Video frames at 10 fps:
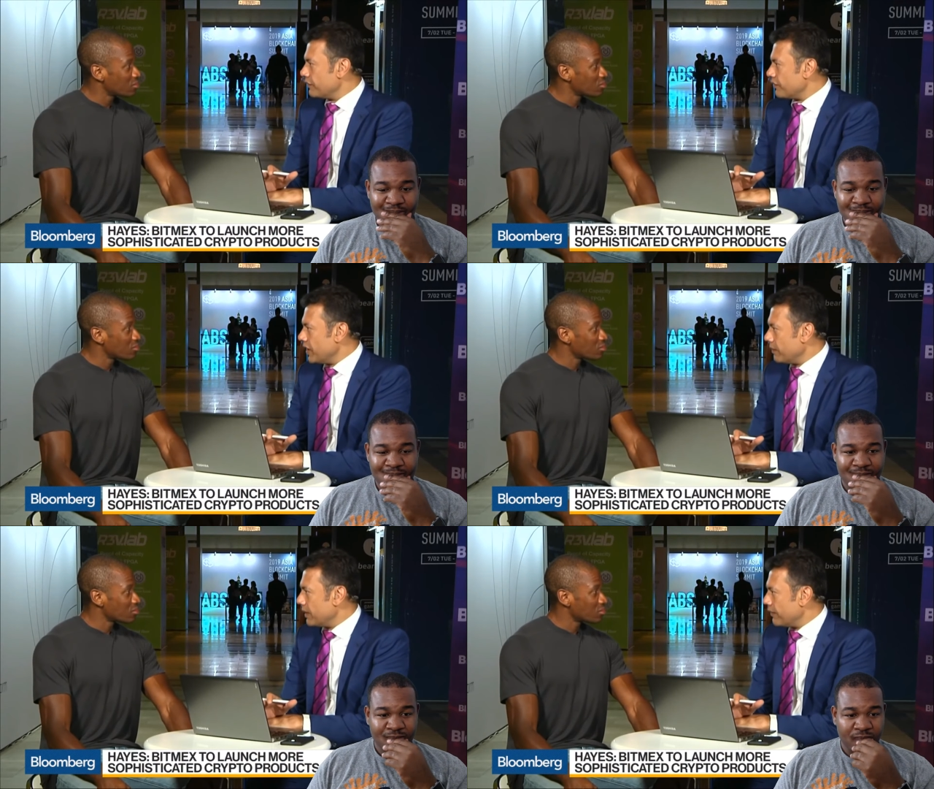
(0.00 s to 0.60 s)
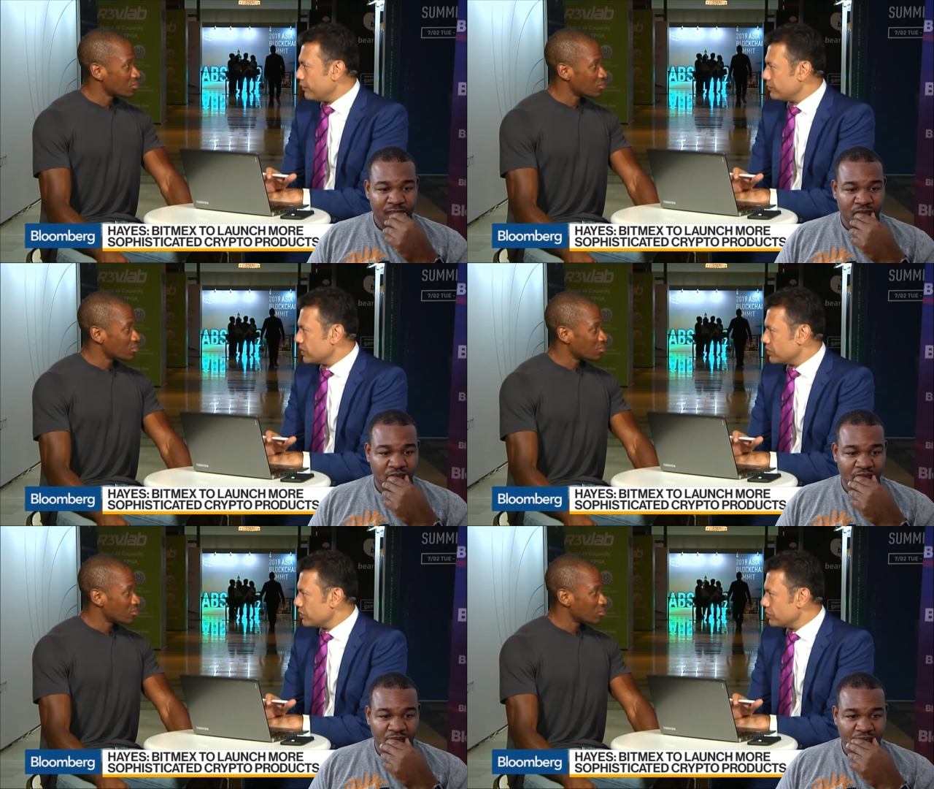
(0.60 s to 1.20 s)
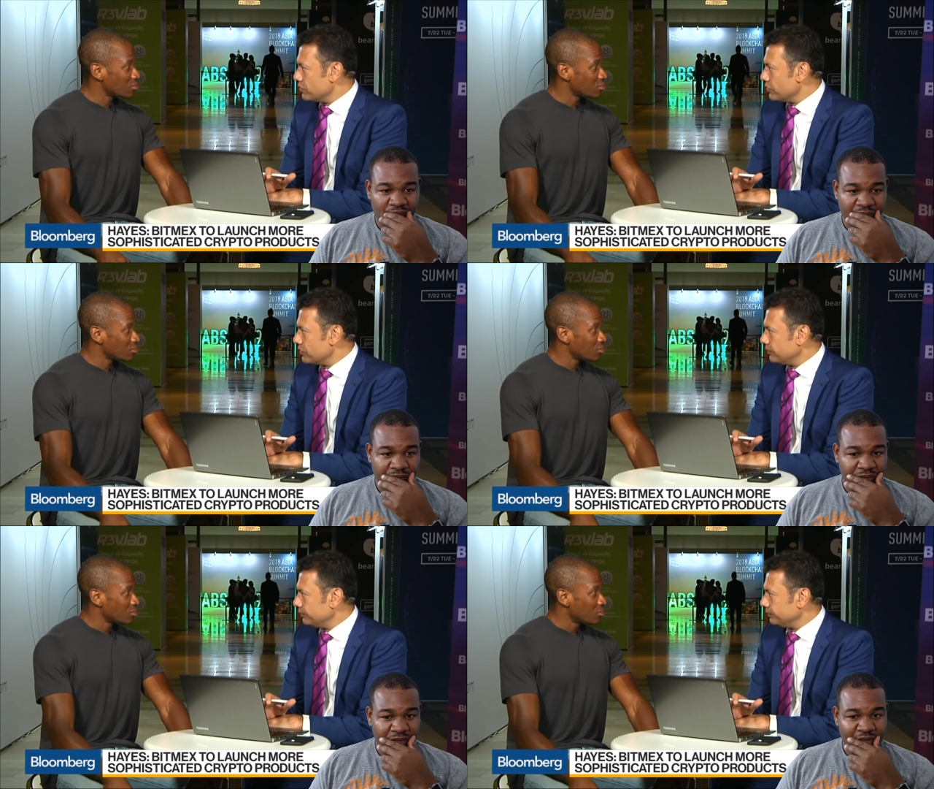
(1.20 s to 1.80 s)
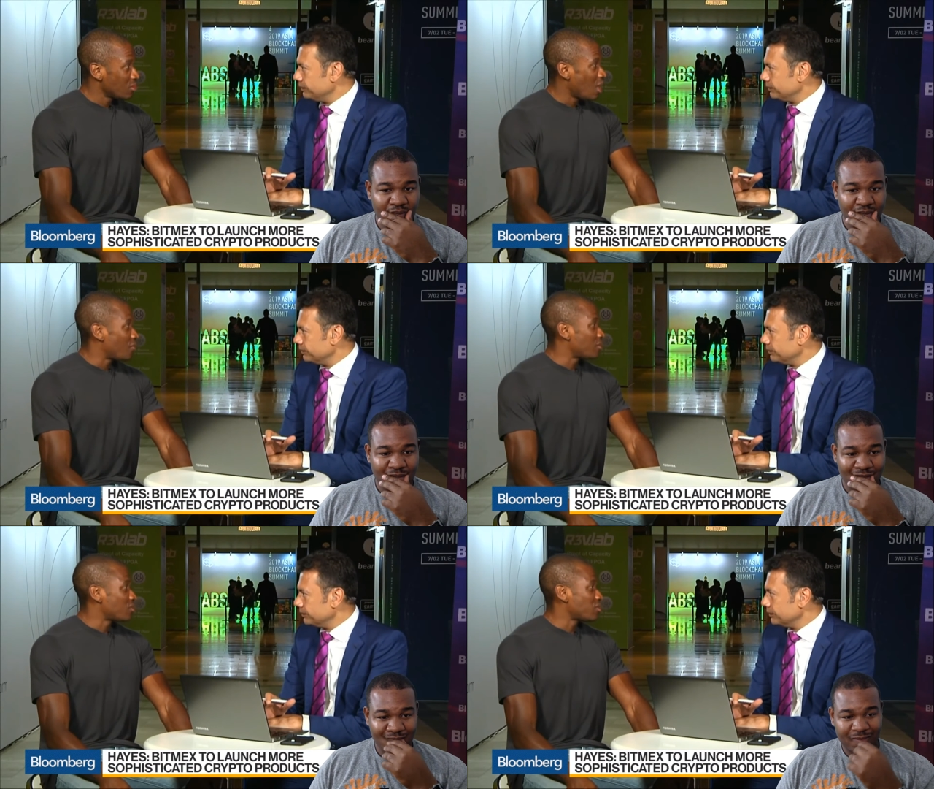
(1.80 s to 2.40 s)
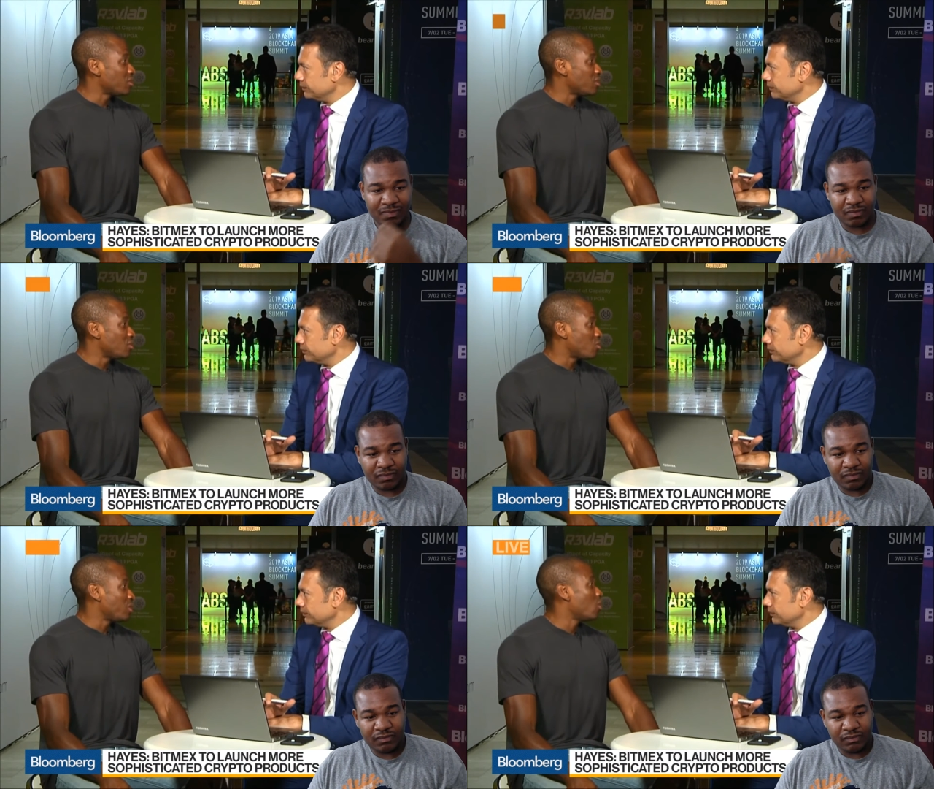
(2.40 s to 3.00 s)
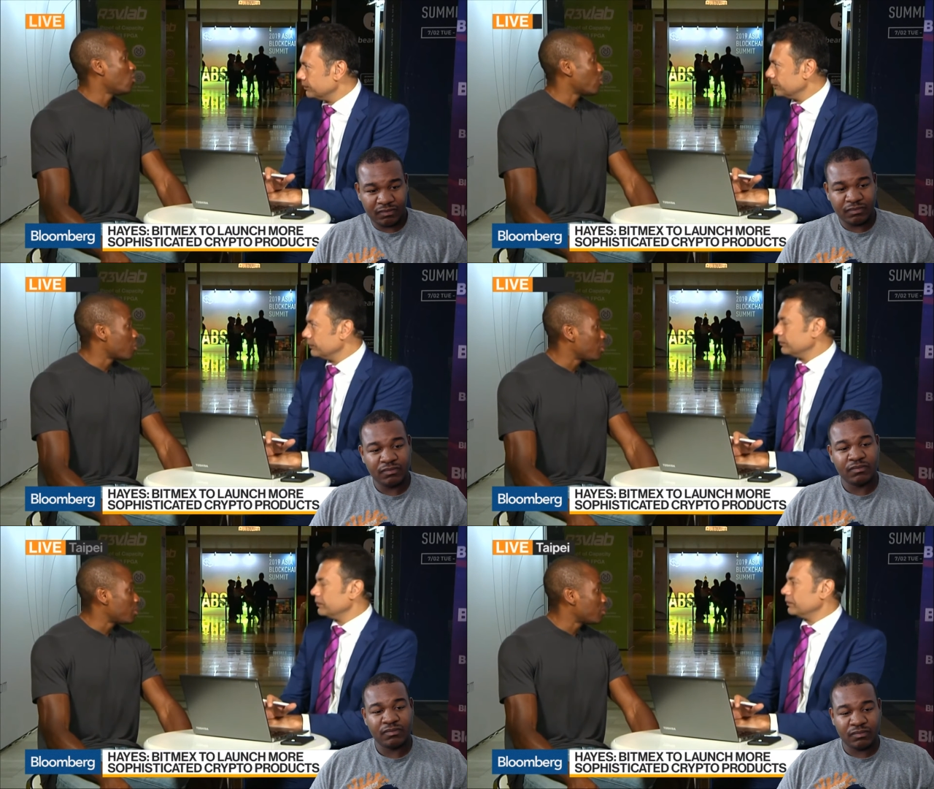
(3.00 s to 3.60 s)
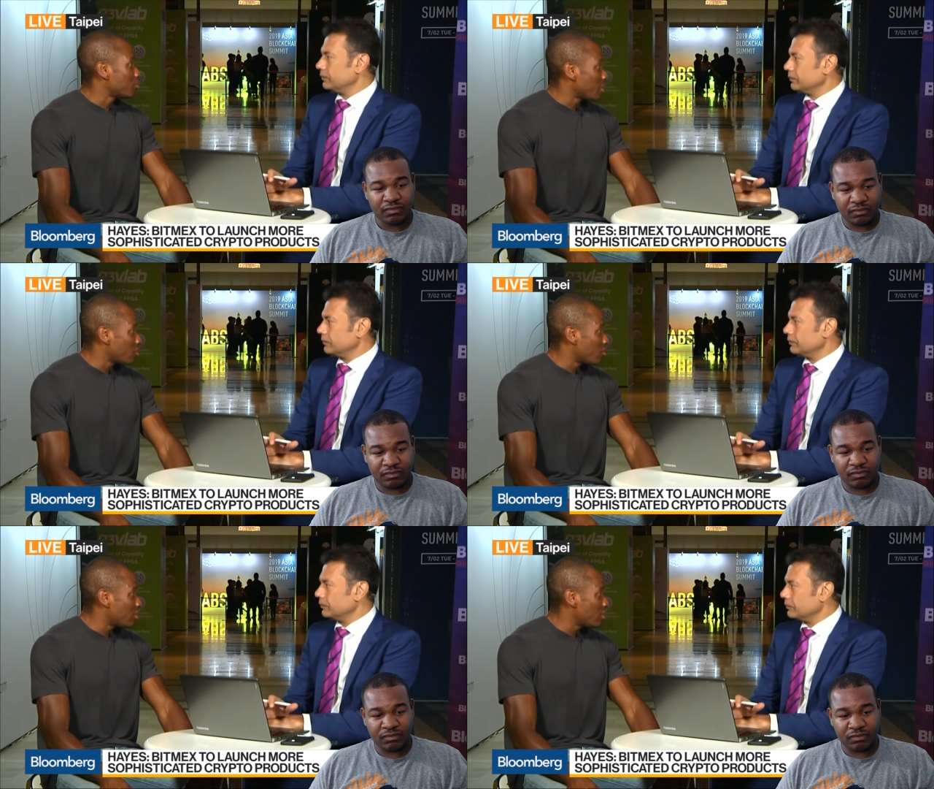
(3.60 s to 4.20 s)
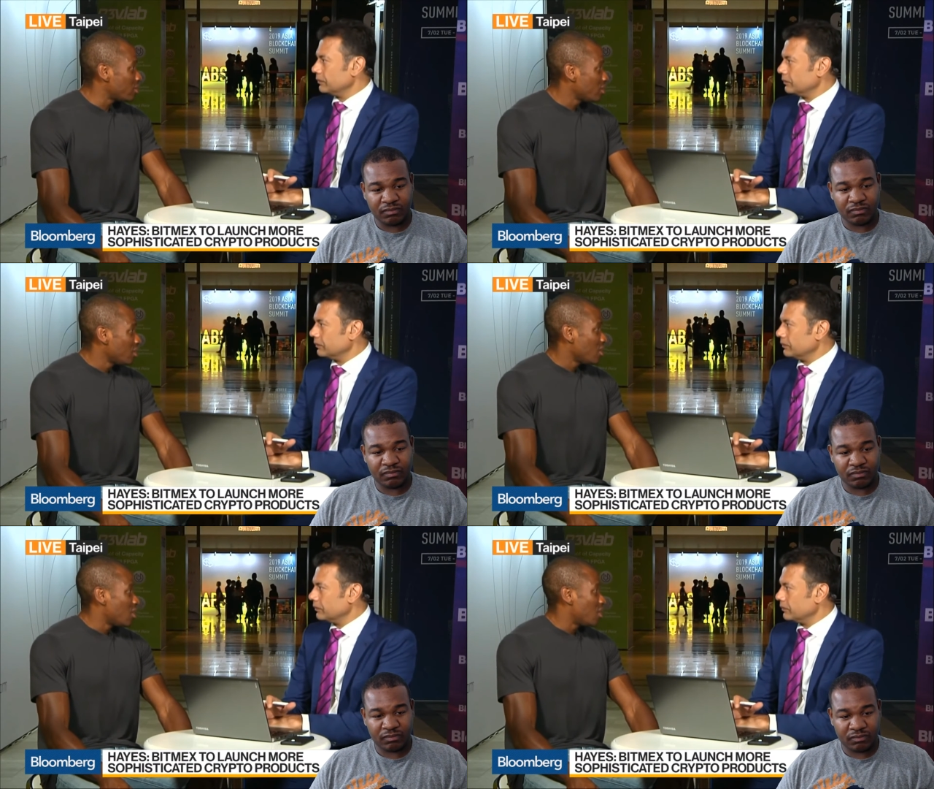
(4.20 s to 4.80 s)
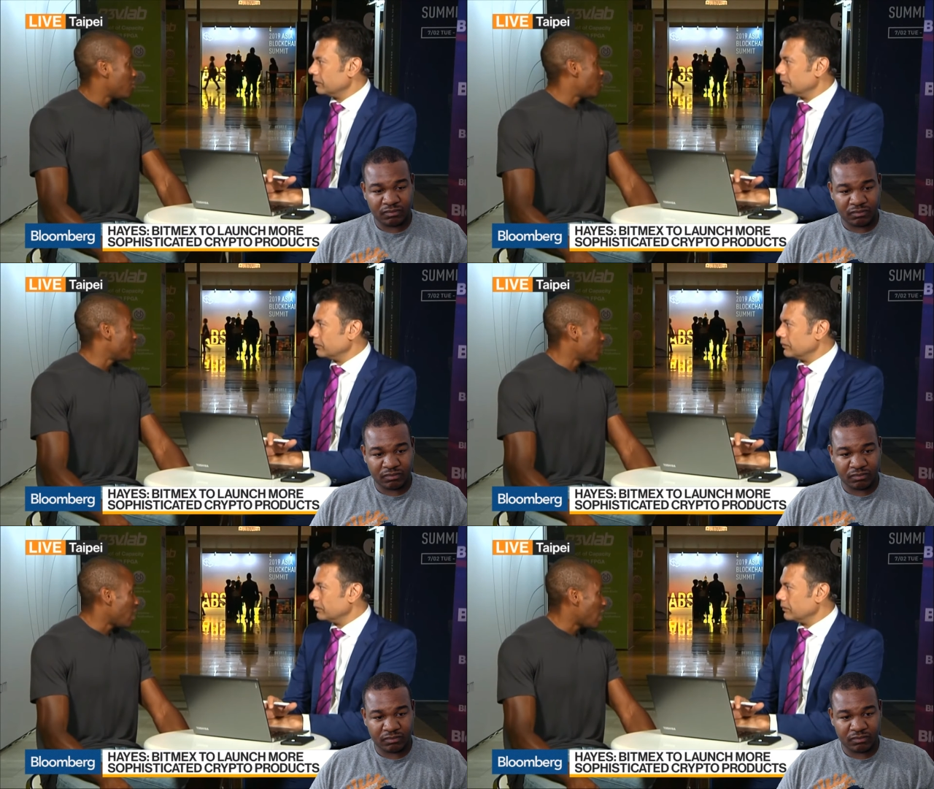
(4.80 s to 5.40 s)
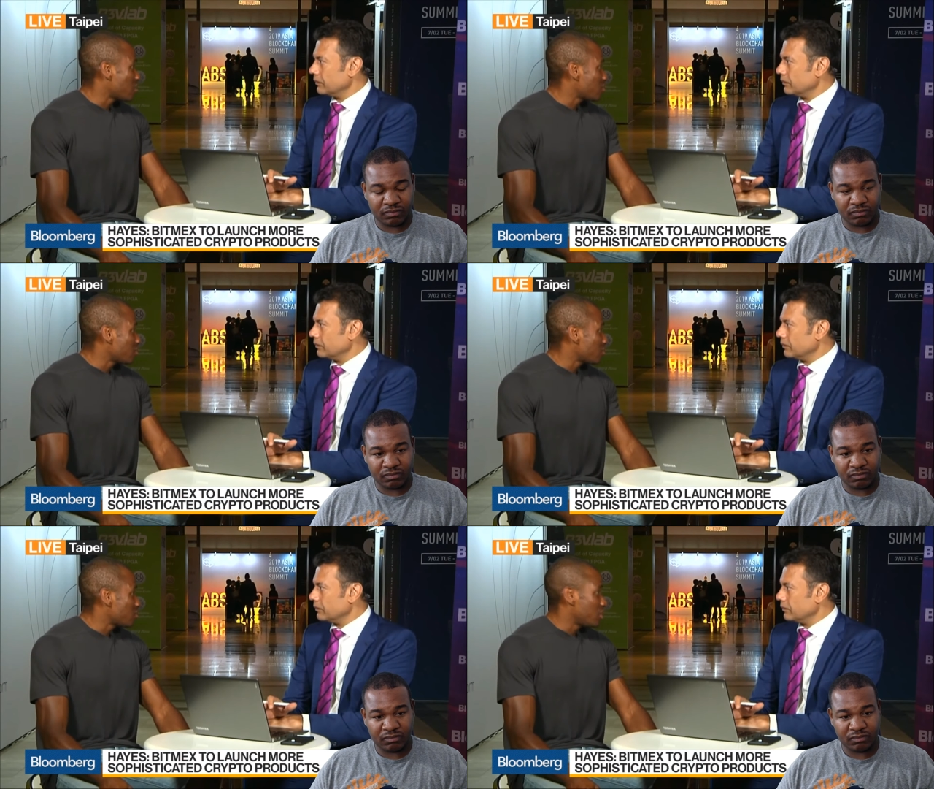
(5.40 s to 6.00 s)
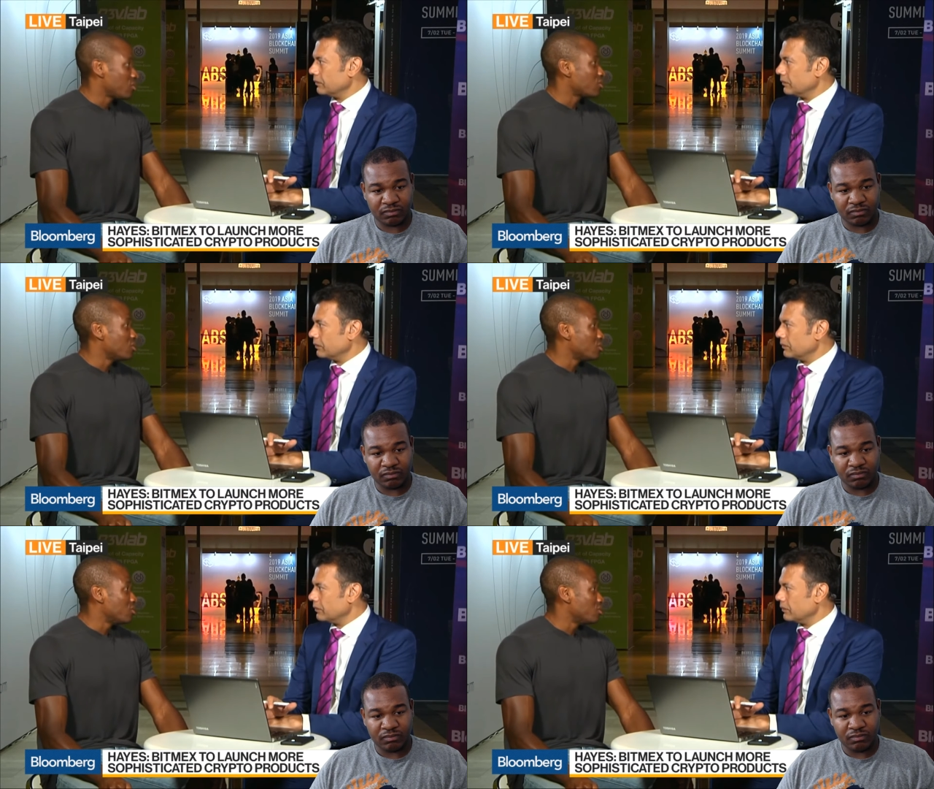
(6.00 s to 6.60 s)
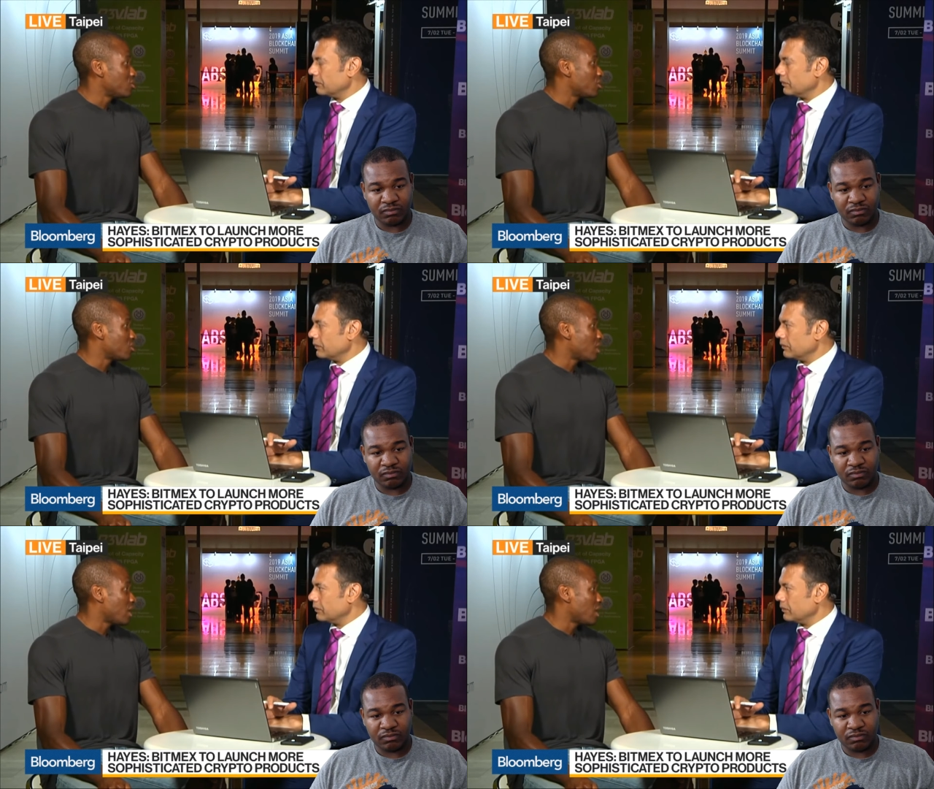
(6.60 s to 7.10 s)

Speaker 1: though, for a trading platform such
Speaker 2: as yours? Obviously, we hold other people's Bitcoin. Uh, if we get hacked, traders can lose their